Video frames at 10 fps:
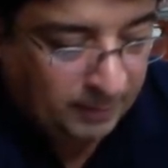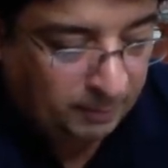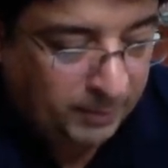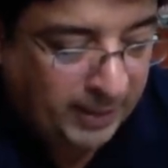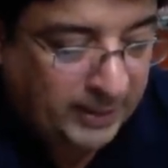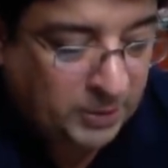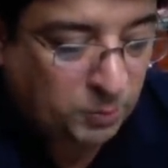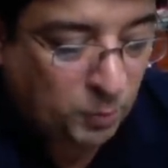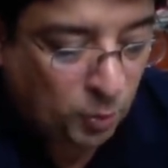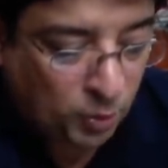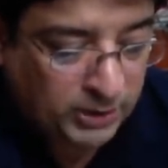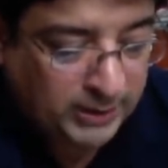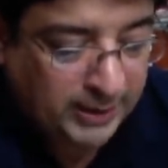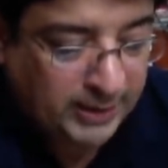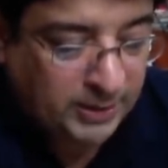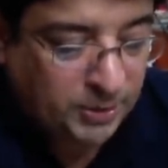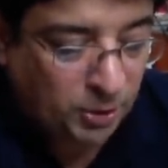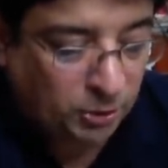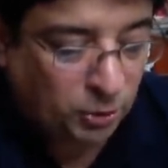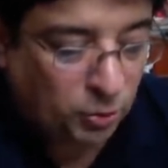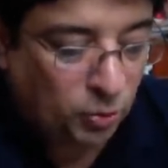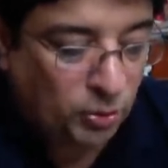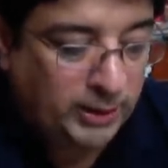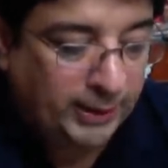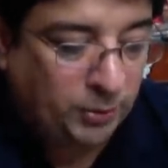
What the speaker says: makes more sense not only